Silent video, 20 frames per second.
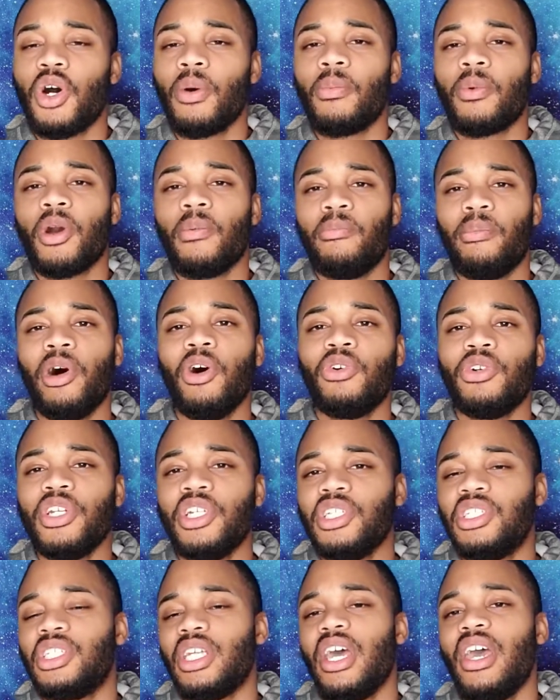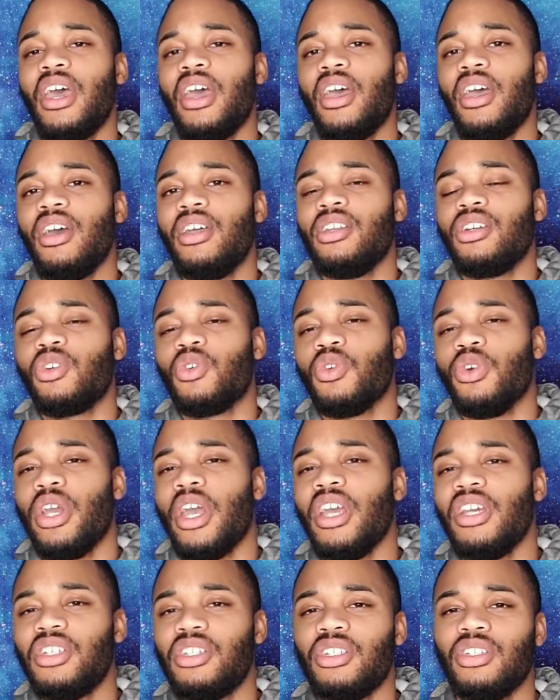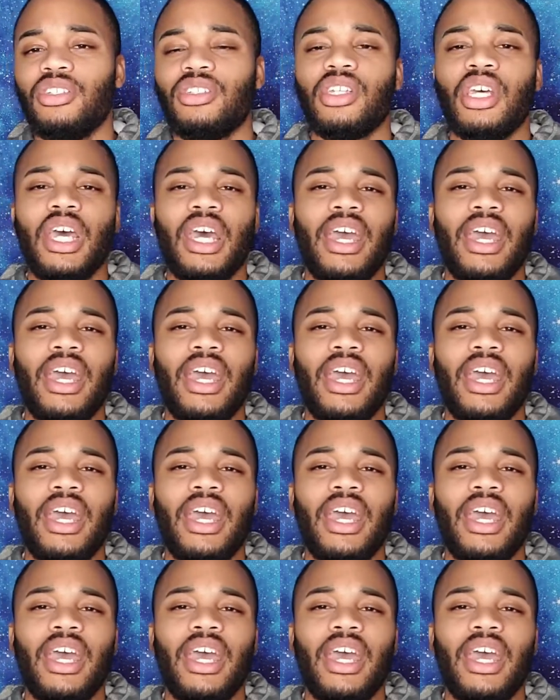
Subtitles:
components and creations,